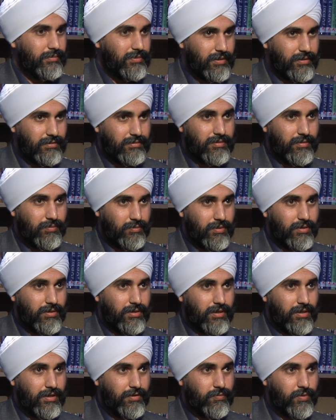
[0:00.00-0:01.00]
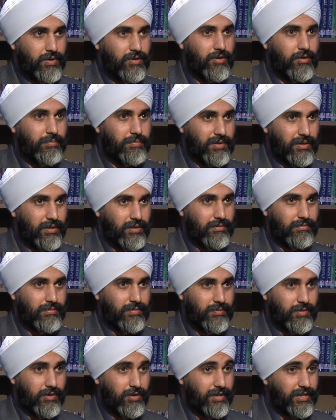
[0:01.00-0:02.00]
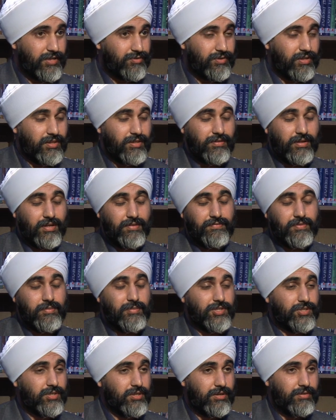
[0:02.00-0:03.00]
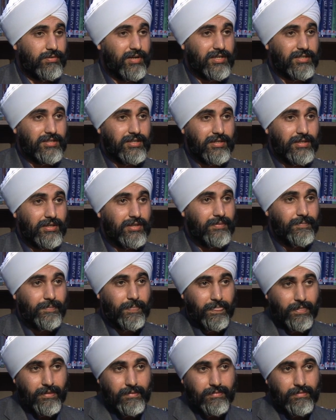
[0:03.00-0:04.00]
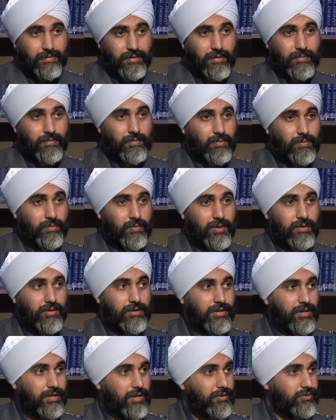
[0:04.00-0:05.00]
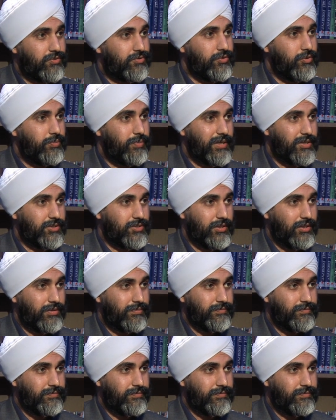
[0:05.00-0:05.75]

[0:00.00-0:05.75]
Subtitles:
And if we're not entering the information correctly, then we're not going to know the true picture.